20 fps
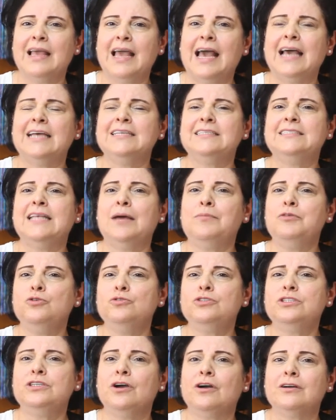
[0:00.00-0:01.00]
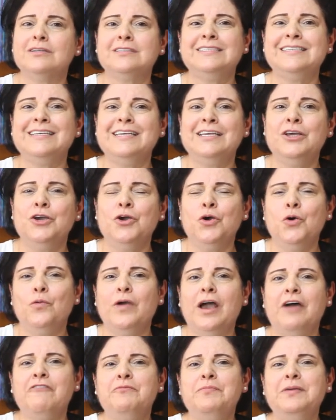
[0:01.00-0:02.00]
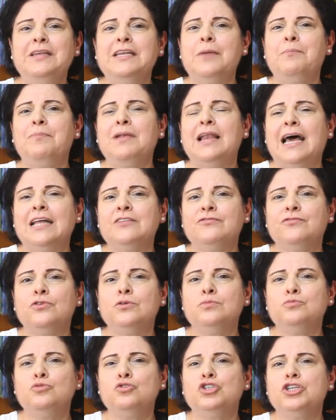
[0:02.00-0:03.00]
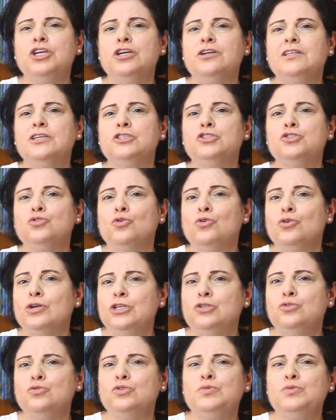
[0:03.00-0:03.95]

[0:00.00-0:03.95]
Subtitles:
As WCRC, we have been a platform to share the story, to